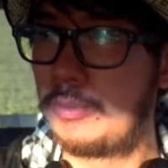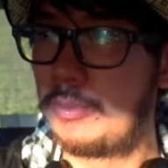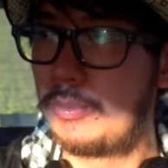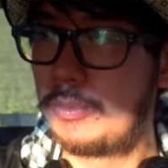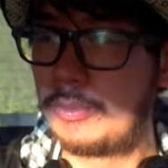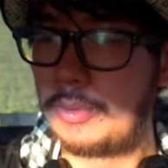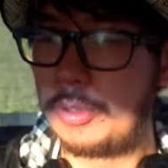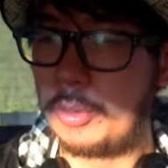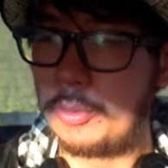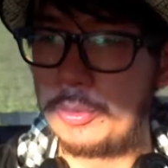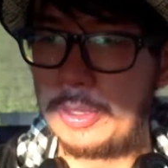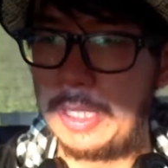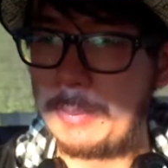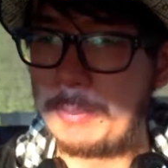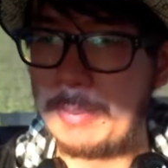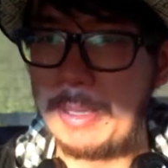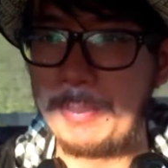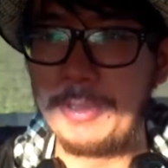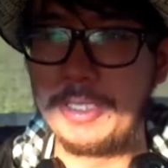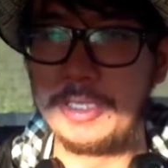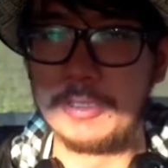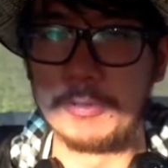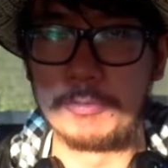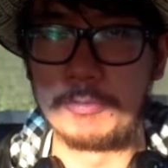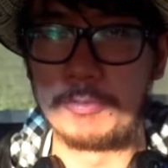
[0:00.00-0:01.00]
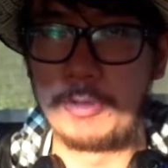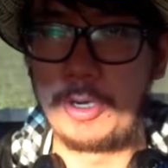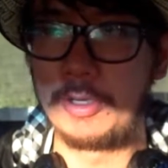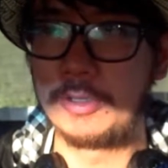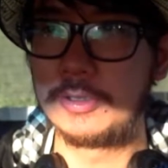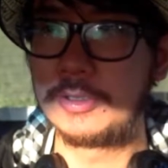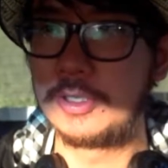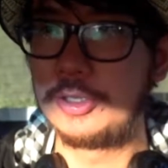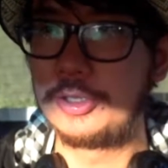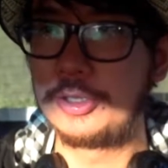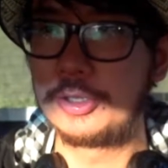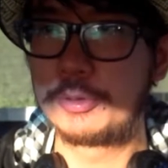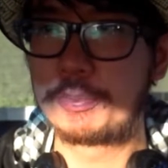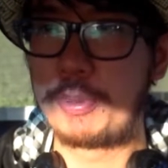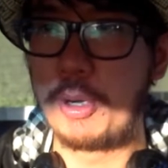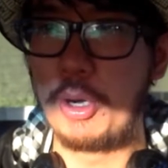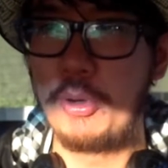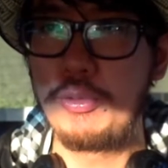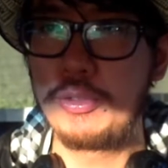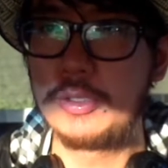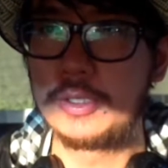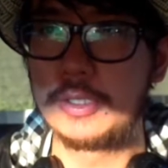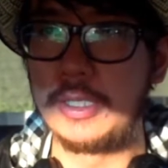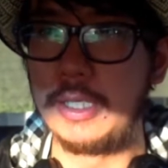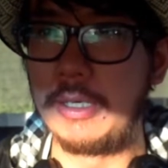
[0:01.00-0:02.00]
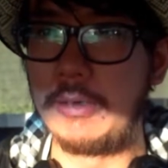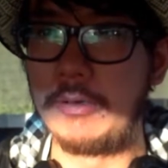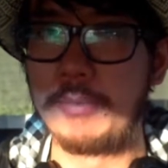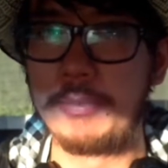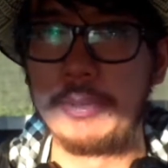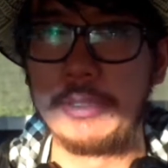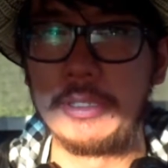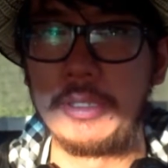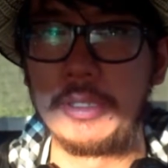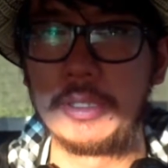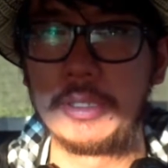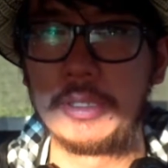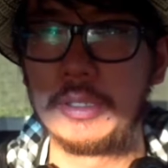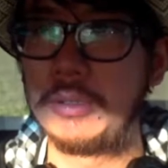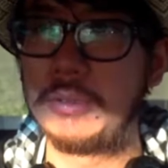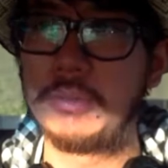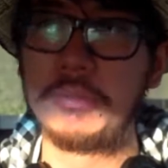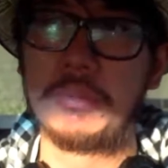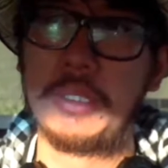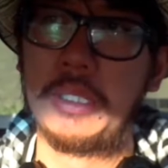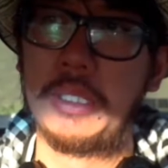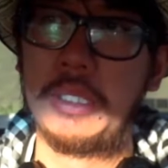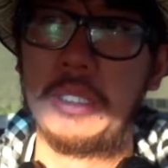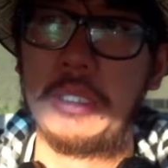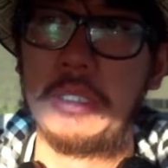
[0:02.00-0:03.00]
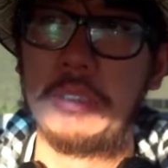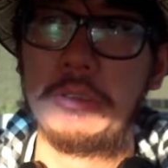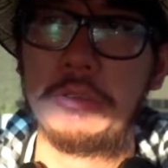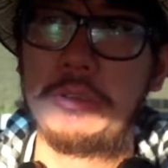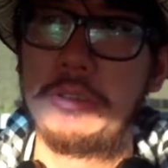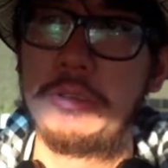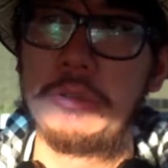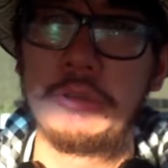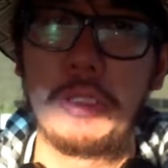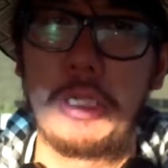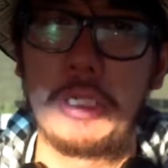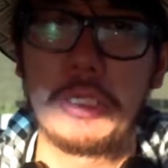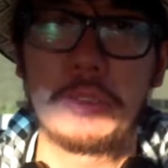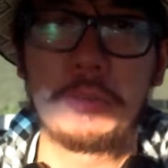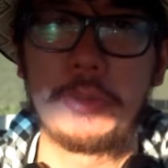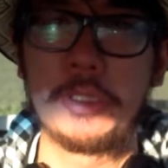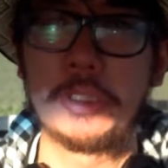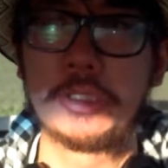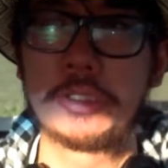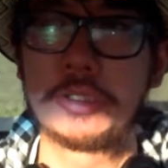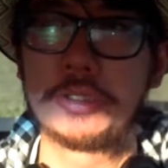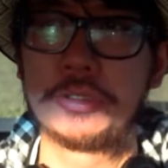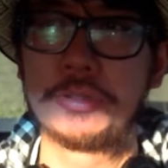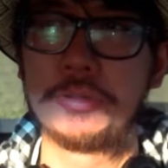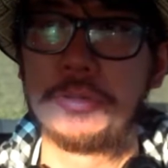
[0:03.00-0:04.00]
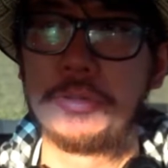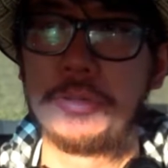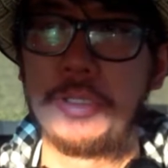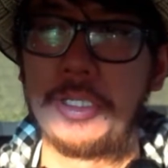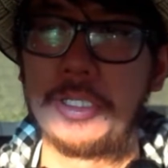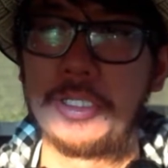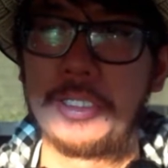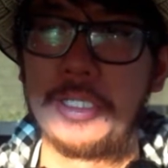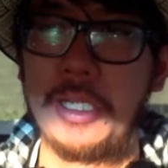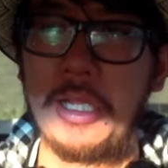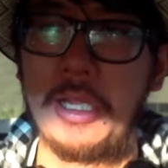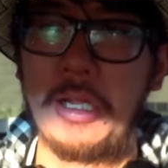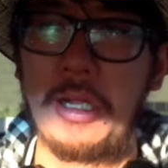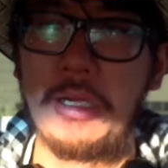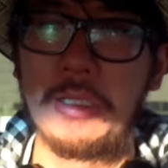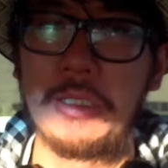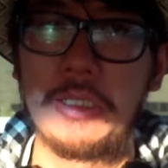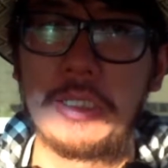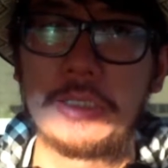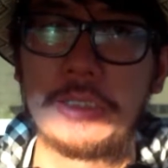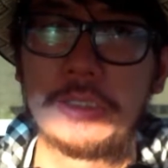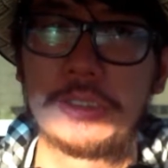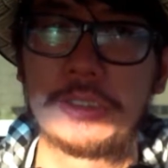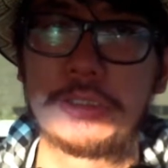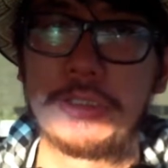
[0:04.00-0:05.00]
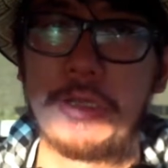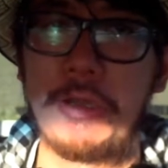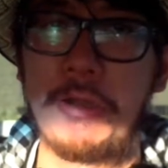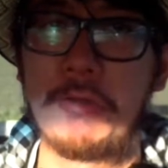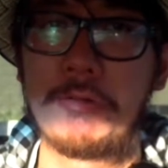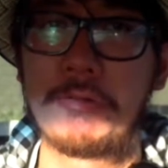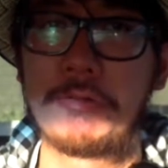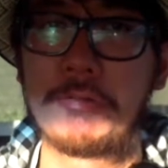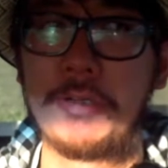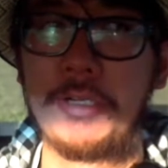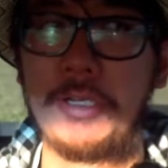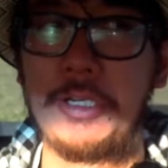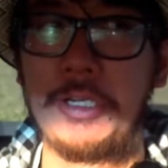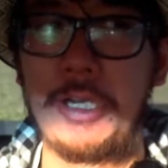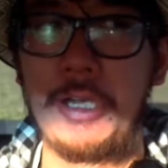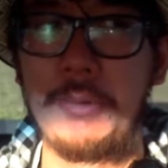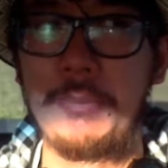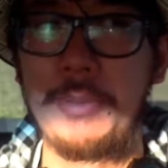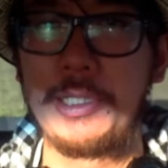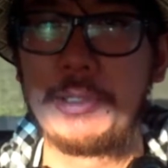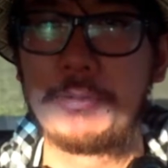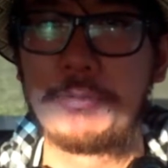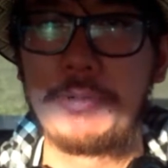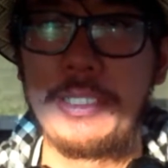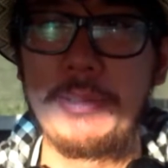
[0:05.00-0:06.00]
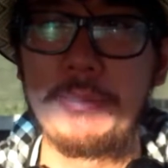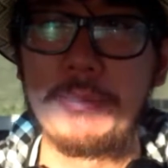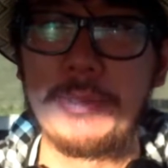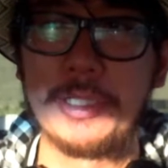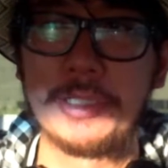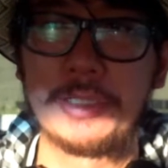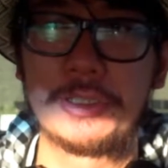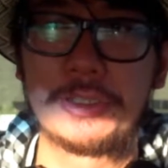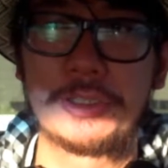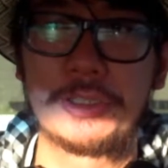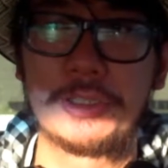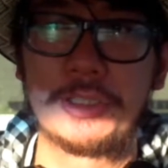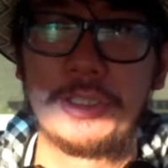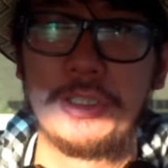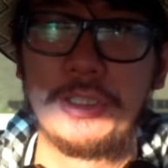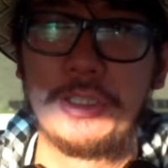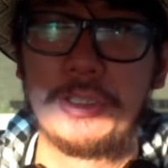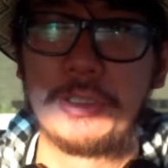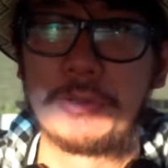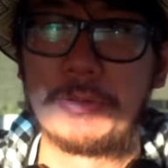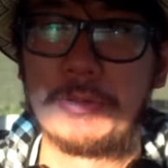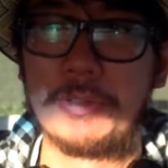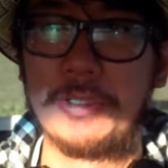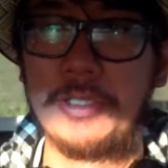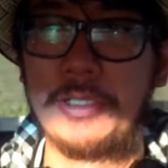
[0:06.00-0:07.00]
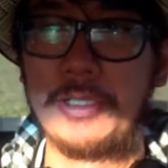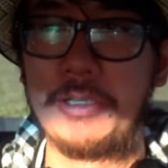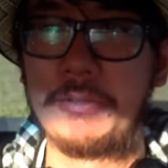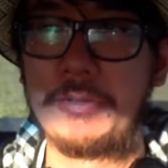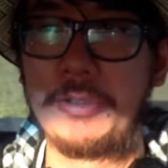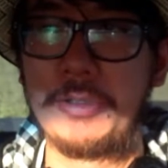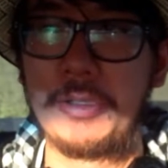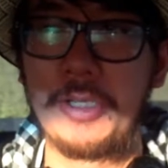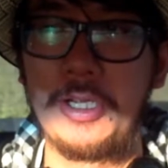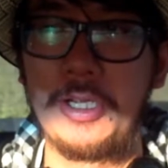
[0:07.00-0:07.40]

though they may be defunct, and just post there and be like, oh, do you like my, like, I like this stuff, I made a remix, right? If you